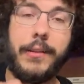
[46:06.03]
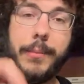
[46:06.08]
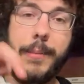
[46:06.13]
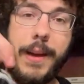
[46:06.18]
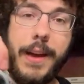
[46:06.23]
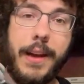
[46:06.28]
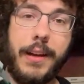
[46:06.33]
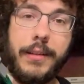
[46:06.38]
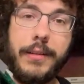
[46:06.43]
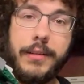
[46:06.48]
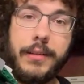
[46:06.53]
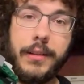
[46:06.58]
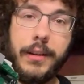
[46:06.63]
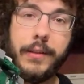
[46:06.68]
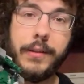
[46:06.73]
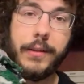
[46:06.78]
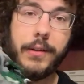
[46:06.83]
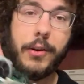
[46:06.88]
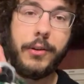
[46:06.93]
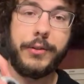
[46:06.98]
man.
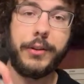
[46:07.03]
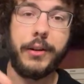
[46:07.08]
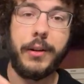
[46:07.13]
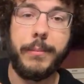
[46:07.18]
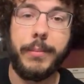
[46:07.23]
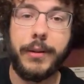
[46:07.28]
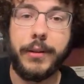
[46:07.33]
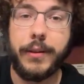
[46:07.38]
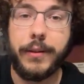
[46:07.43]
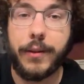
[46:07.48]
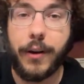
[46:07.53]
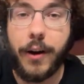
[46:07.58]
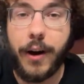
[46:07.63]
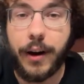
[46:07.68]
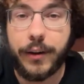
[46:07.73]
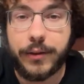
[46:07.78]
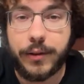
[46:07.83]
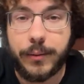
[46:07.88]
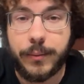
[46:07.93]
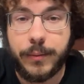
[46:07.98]
It's an alternate build. It's
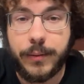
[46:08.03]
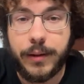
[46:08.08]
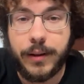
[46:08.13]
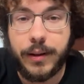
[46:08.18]
awesome.